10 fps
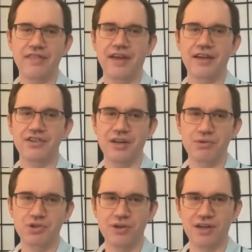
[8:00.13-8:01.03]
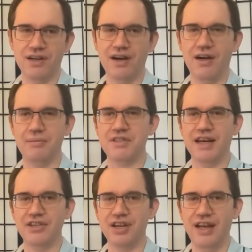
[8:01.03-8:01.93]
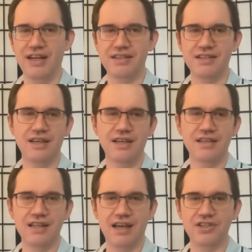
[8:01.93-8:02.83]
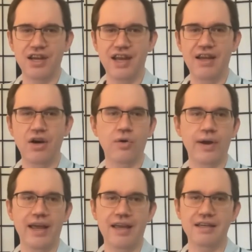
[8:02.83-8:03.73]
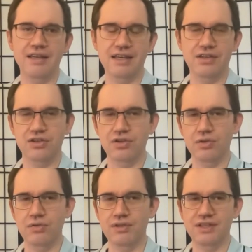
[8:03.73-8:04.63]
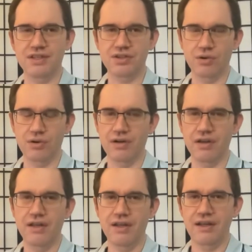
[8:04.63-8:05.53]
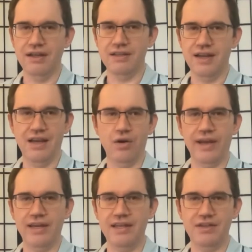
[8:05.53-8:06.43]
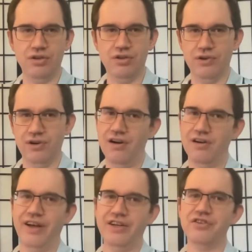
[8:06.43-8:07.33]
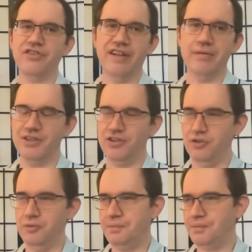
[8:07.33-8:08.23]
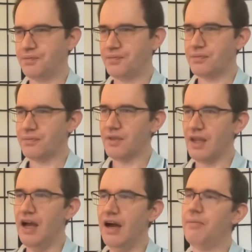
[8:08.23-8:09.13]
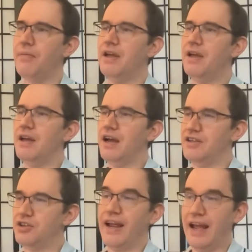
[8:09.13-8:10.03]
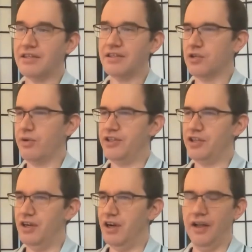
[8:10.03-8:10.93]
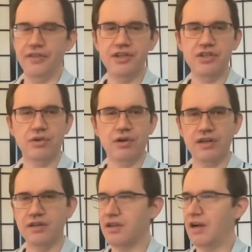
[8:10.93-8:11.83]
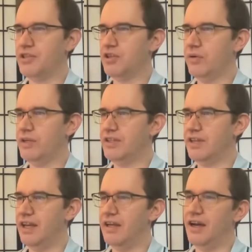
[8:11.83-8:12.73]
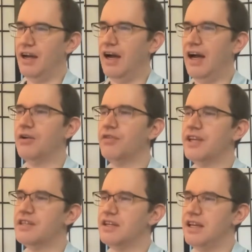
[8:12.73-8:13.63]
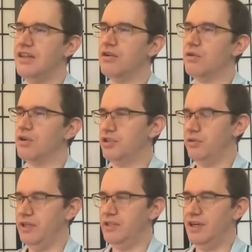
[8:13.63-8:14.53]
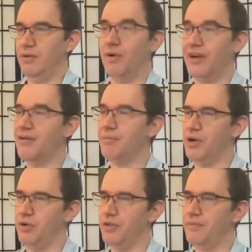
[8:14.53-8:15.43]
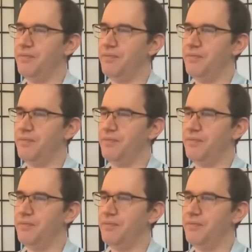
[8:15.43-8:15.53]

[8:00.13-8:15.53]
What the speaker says: that at jamesshore.com/s/AOAD2 Discord. That's AOAD2 for Art of Agile Development 2. And so I asked this question on the Discord, and Thomas Owens said, I don't think it's an either or choice. Why not both?